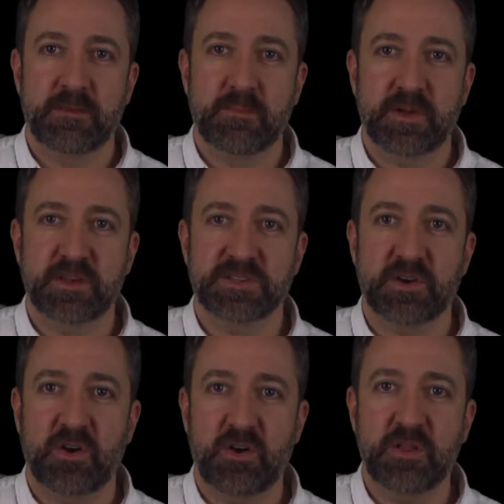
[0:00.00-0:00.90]

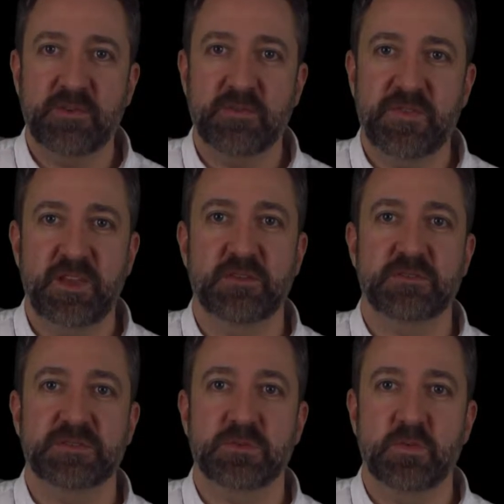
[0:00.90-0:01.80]
because all of your
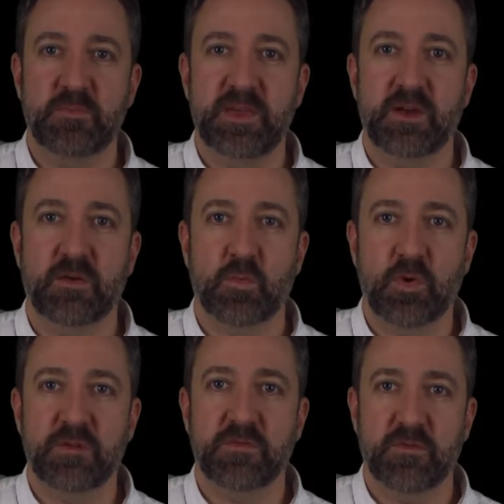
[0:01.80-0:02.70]
fingers will be on
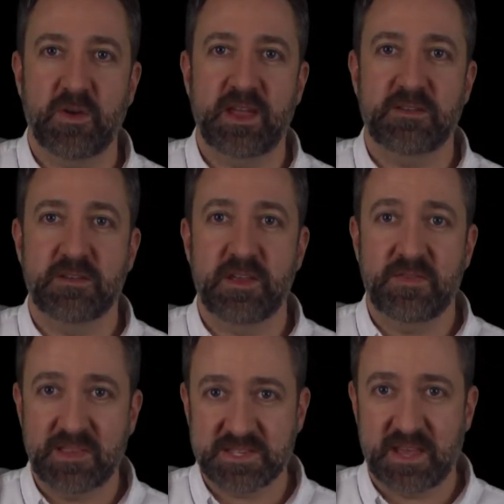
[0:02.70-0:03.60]
one fret.
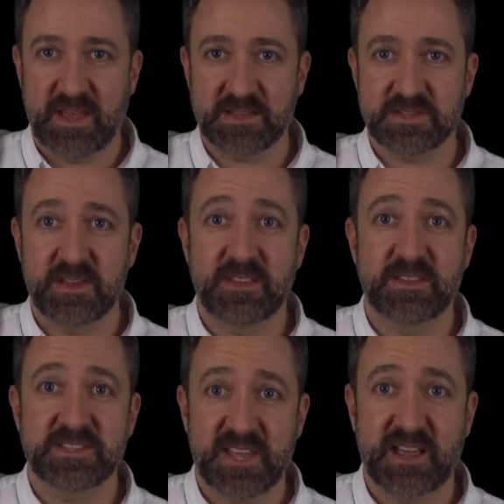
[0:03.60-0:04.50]
In this case,
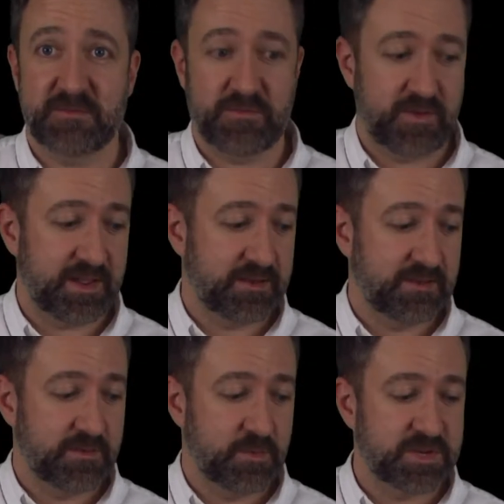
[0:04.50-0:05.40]
the second fret,
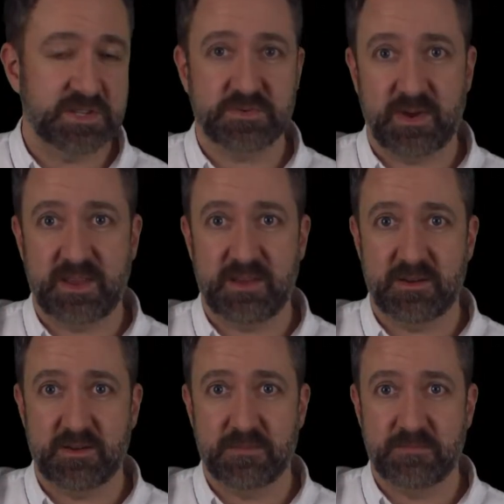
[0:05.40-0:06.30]
which is right
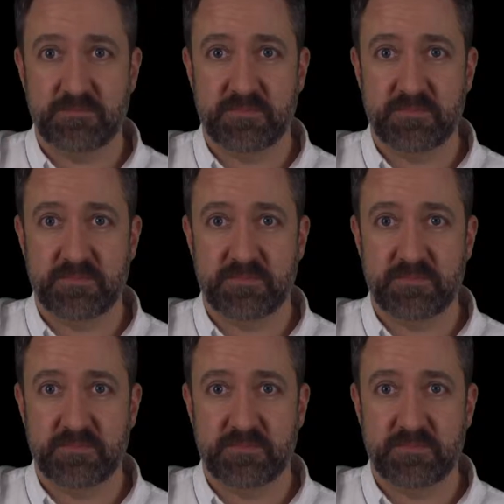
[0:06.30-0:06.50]
here.